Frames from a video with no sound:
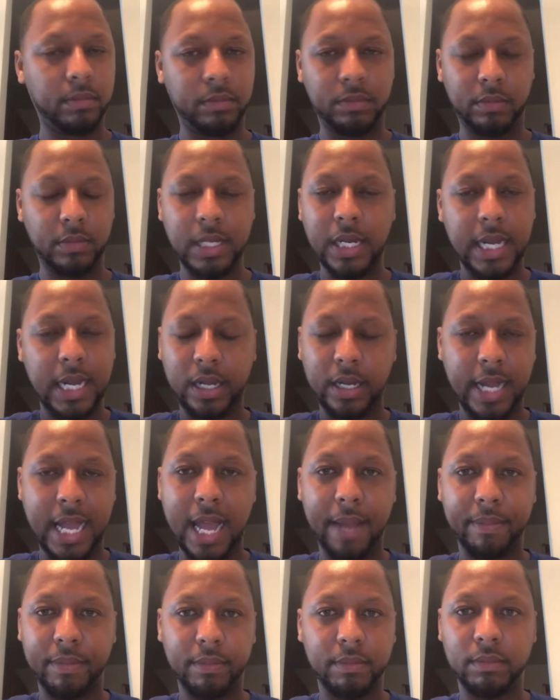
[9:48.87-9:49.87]
They're not going to have
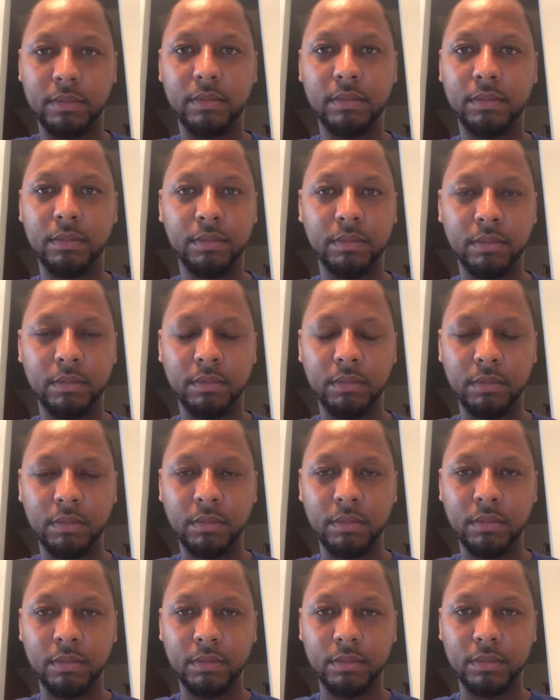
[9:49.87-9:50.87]
it.
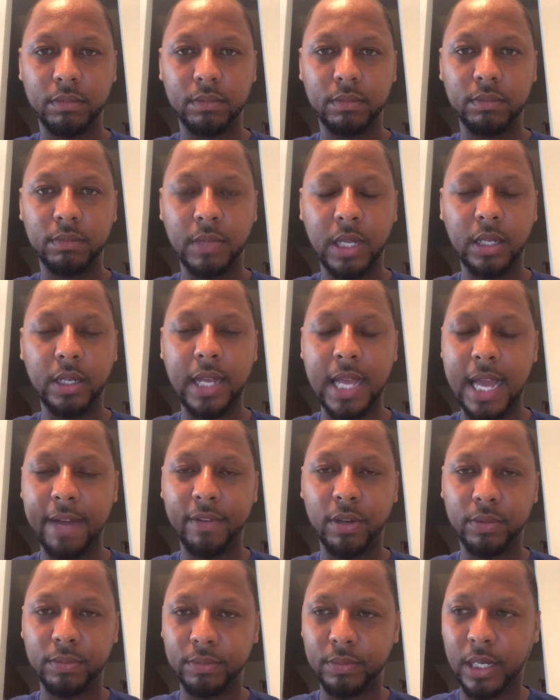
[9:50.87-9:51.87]
They're going to have
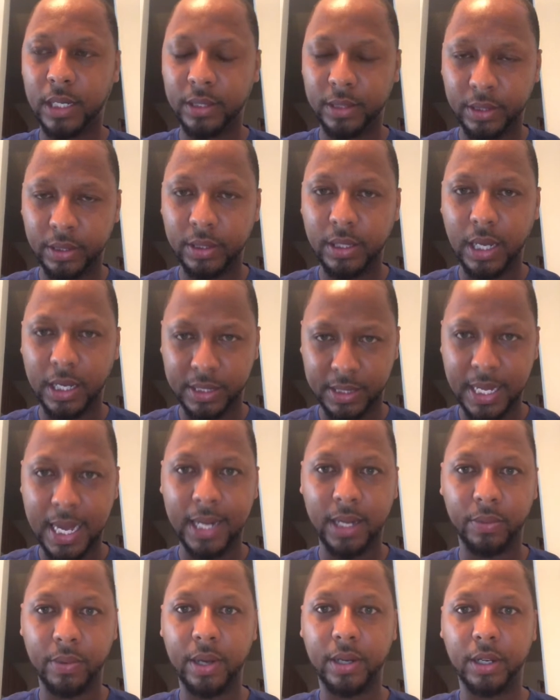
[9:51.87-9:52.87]
a
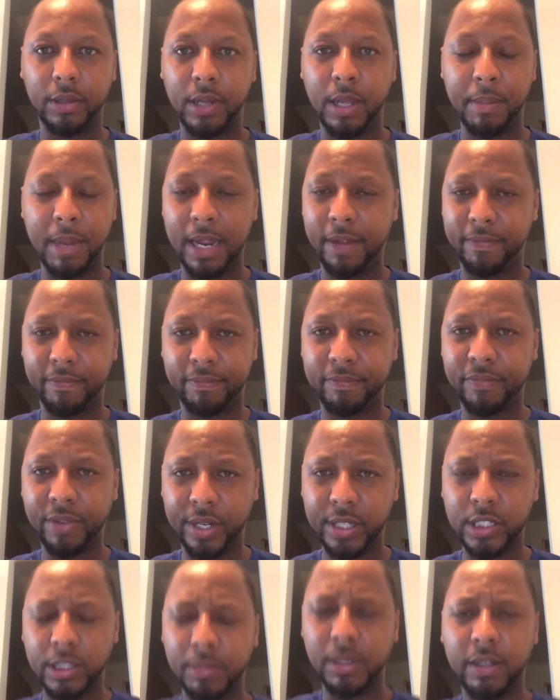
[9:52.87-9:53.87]
solid record. They may finish
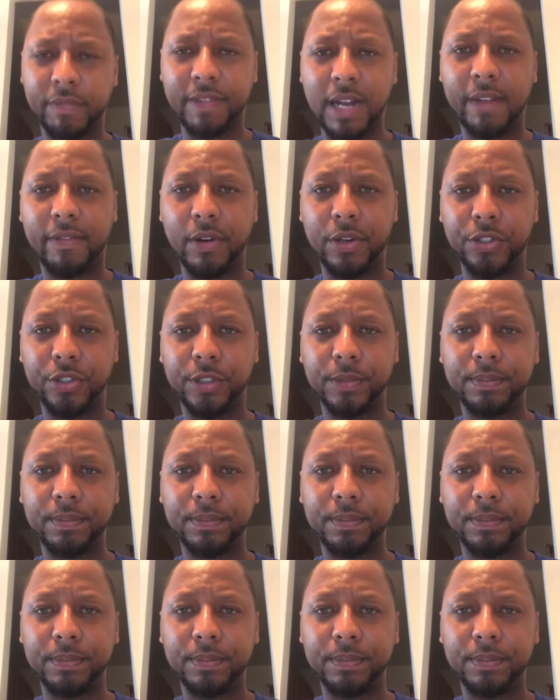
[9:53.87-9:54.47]
above 500.